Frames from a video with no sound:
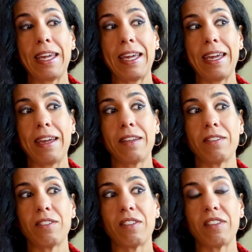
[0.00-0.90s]

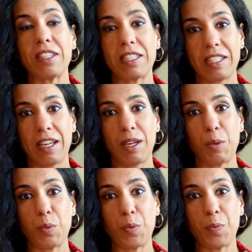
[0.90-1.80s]
and this
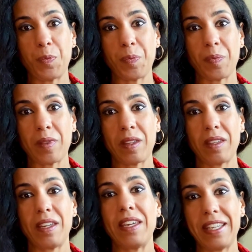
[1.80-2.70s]
time
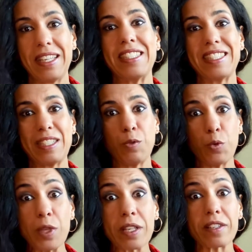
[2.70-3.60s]
it is the
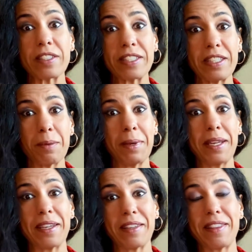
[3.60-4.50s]
real
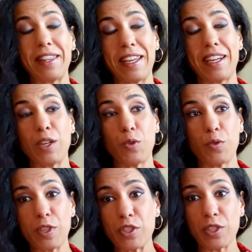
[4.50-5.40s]
Cinemake that I
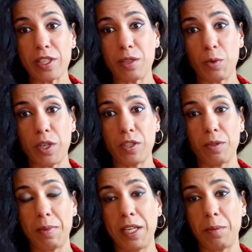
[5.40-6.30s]
originally wanted to
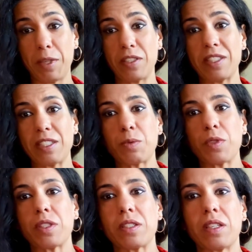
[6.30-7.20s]
make, because this
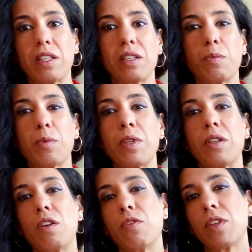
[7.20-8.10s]
was a little bit
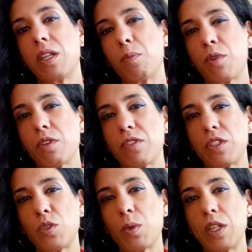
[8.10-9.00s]
of an improv
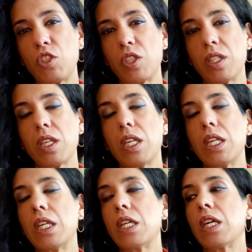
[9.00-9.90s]
situation.
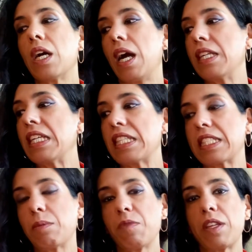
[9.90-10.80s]
I needed
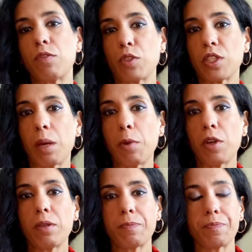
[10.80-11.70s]
something for
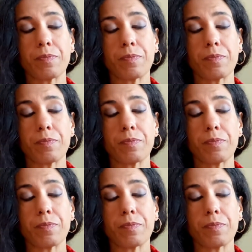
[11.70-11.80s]
summer.